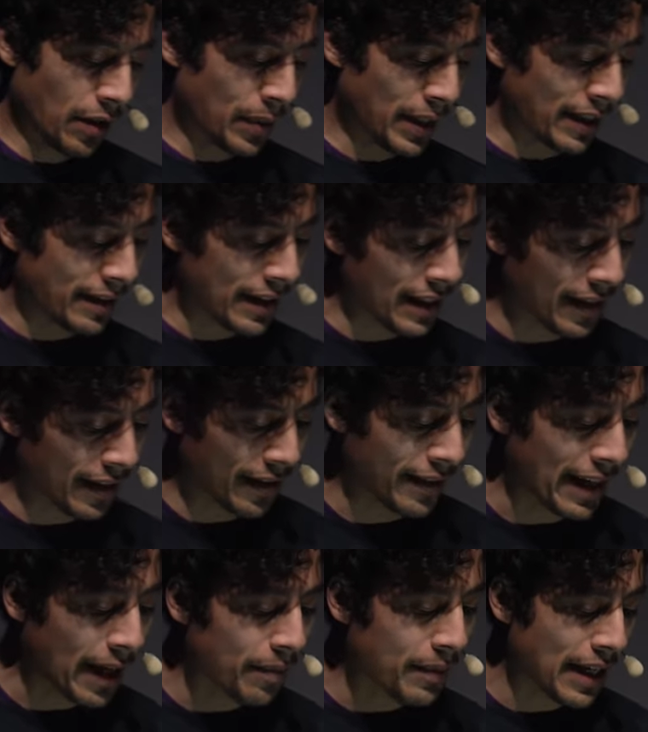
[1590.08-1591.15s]
we can say that the
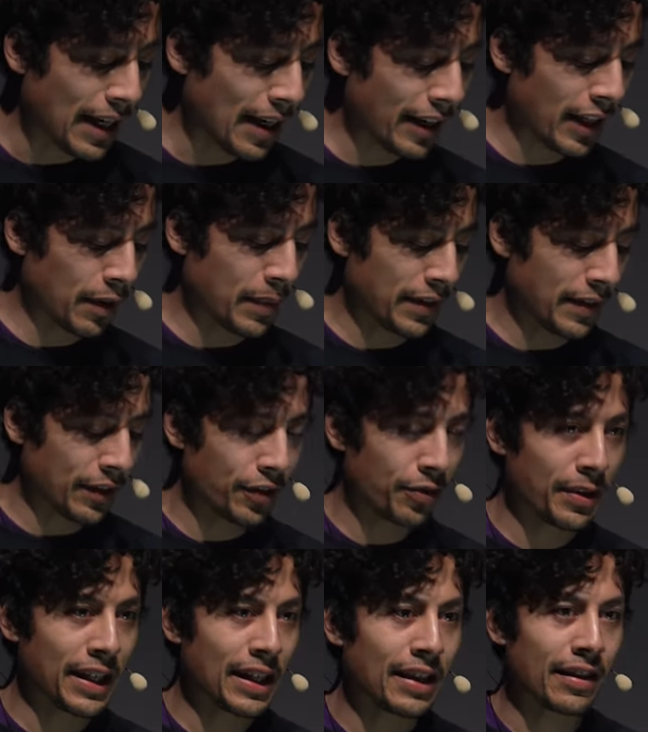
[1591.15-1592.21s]
same data can be
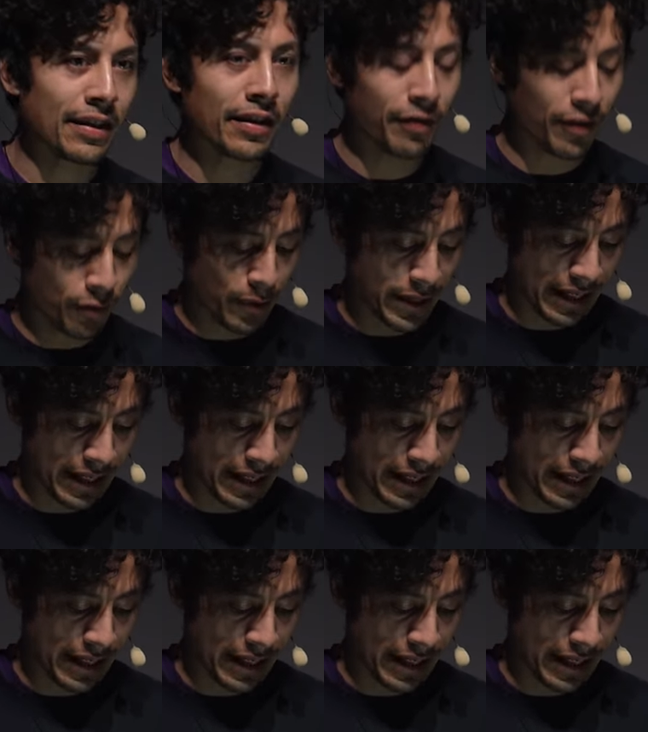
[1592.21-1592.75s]
situated in different